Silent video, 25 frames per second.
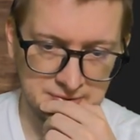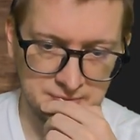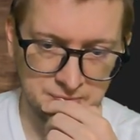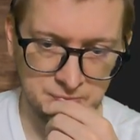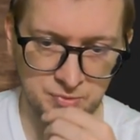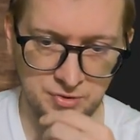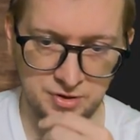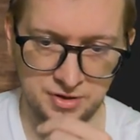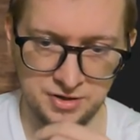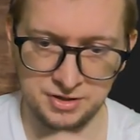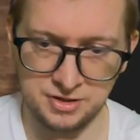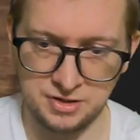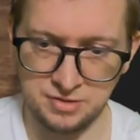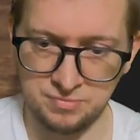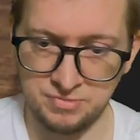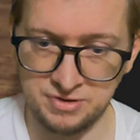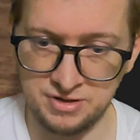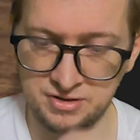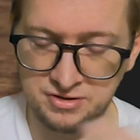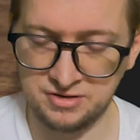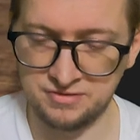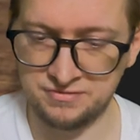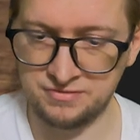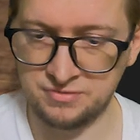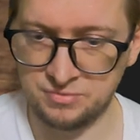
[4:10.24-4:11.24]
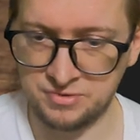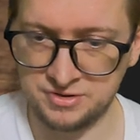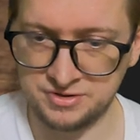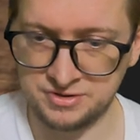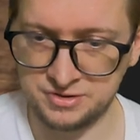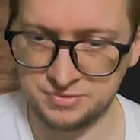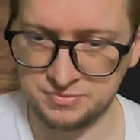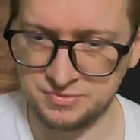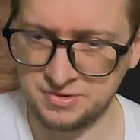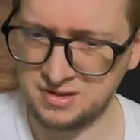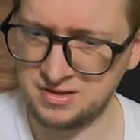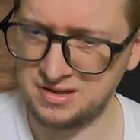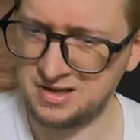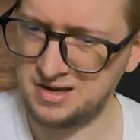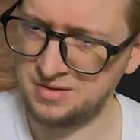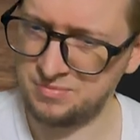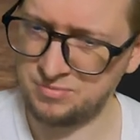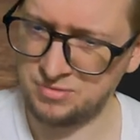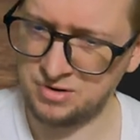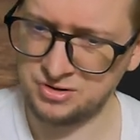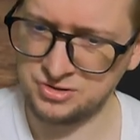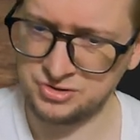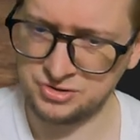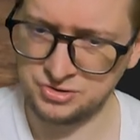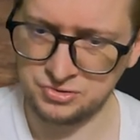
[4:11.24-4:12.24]
one. It can be different ones as well. I'm
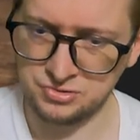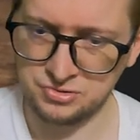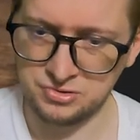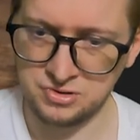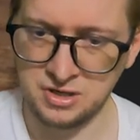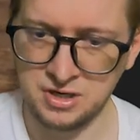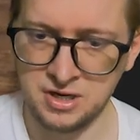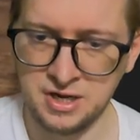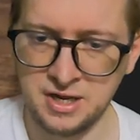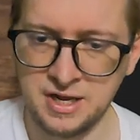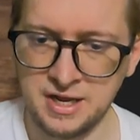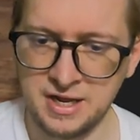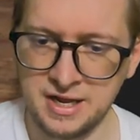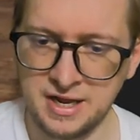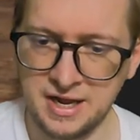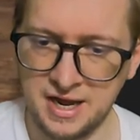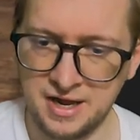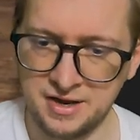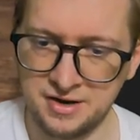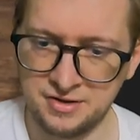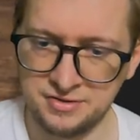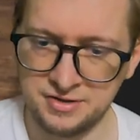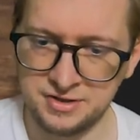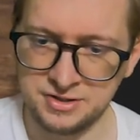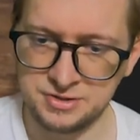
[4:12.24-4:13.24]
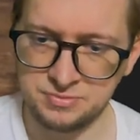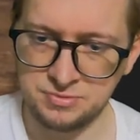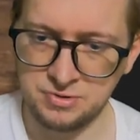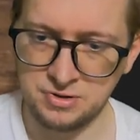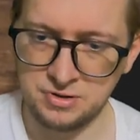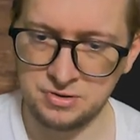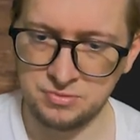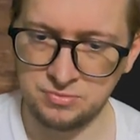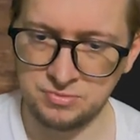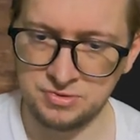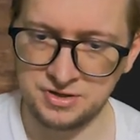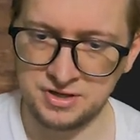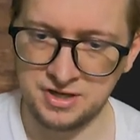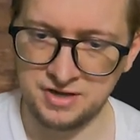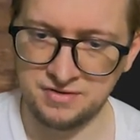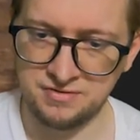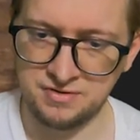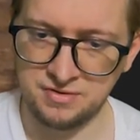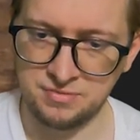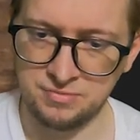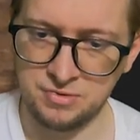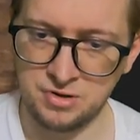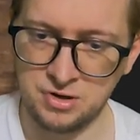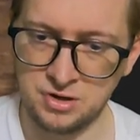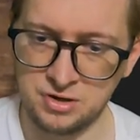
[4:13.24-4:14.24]
unsure. And then this one will give
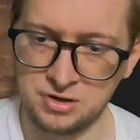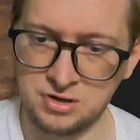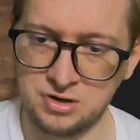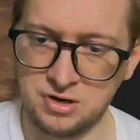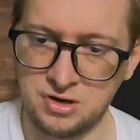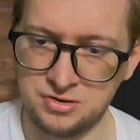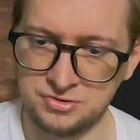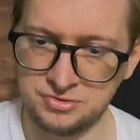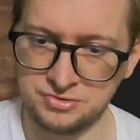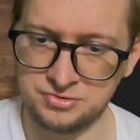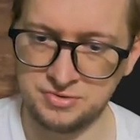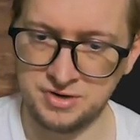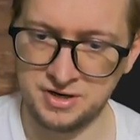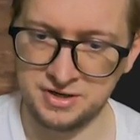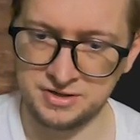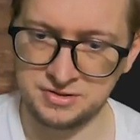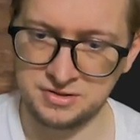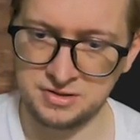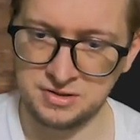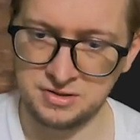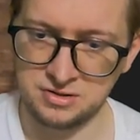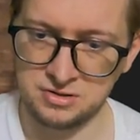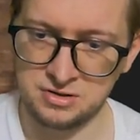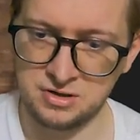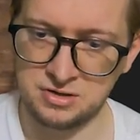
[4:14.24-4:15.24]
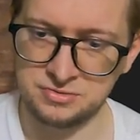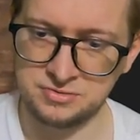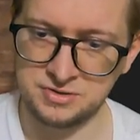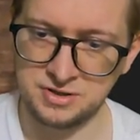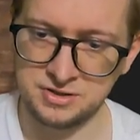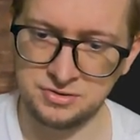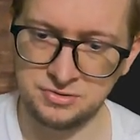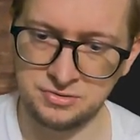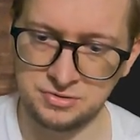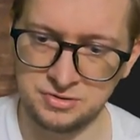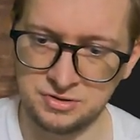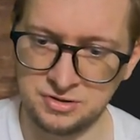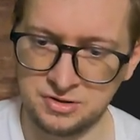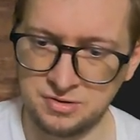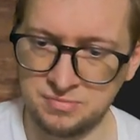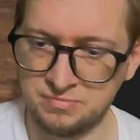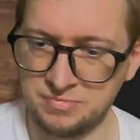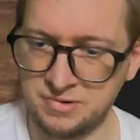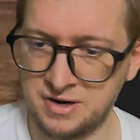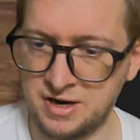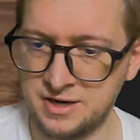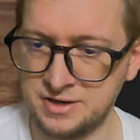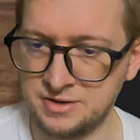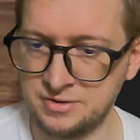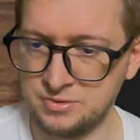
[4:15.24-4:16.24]
him a contract. Contract you can
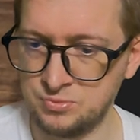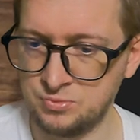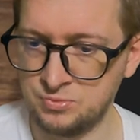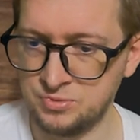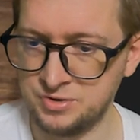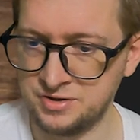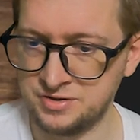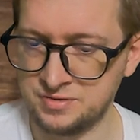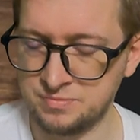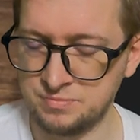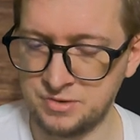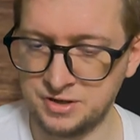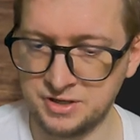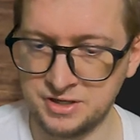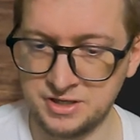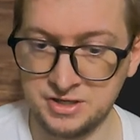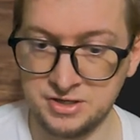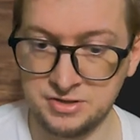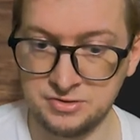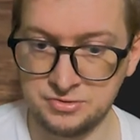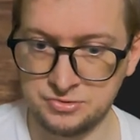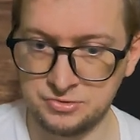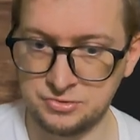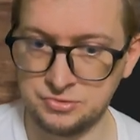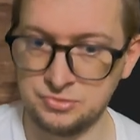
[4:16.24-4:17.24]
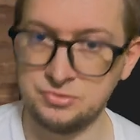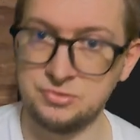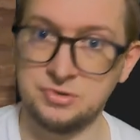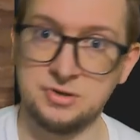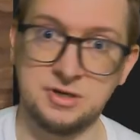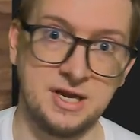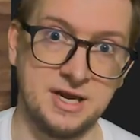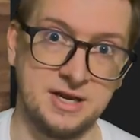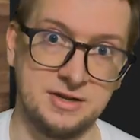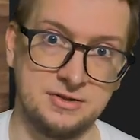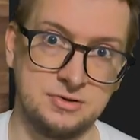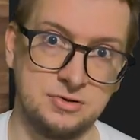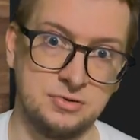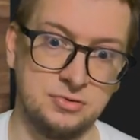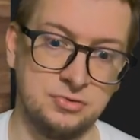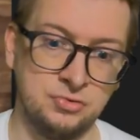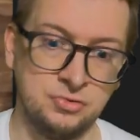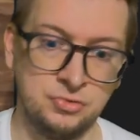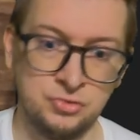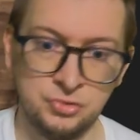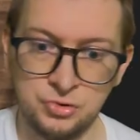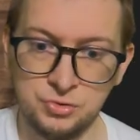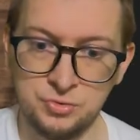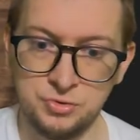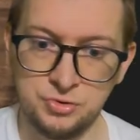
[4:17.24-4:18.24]
combine with money to get
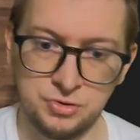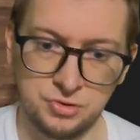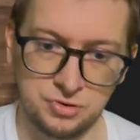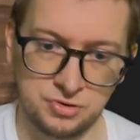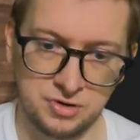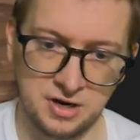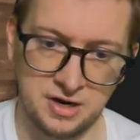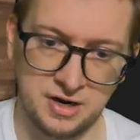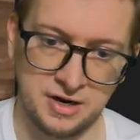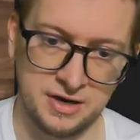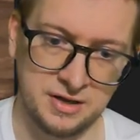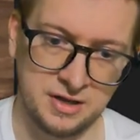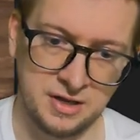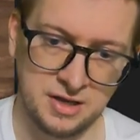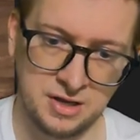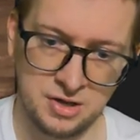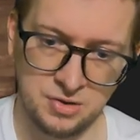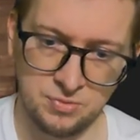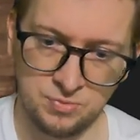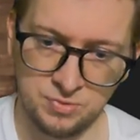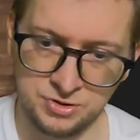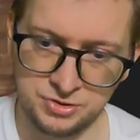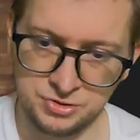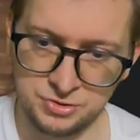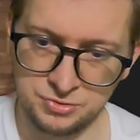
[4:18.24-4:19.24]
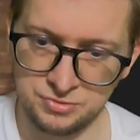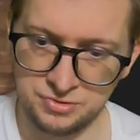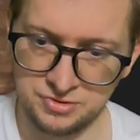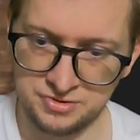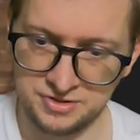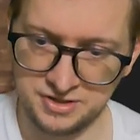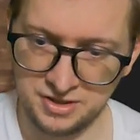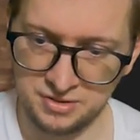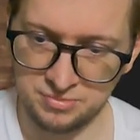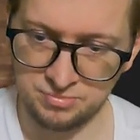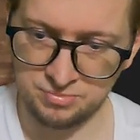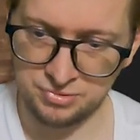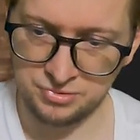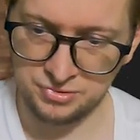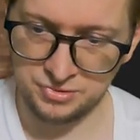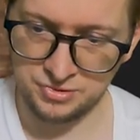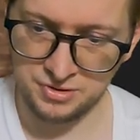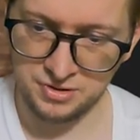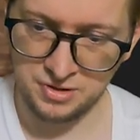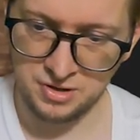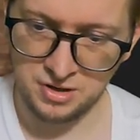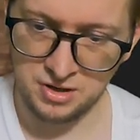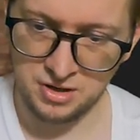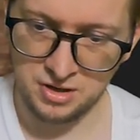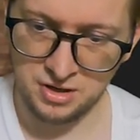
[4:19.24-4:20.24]
new yokai, which you will then put
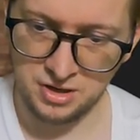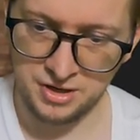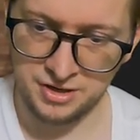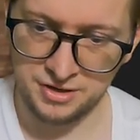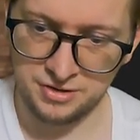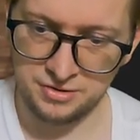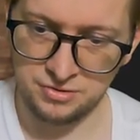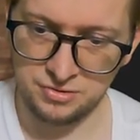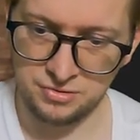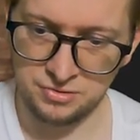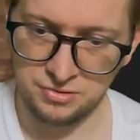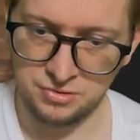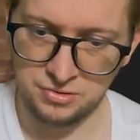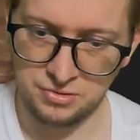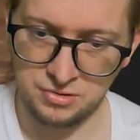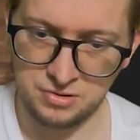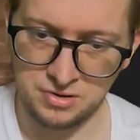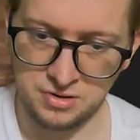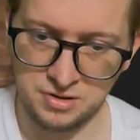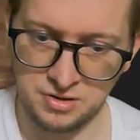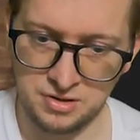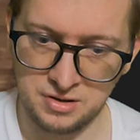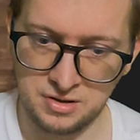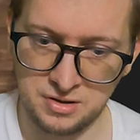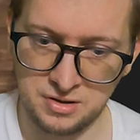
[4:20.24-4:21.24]
in your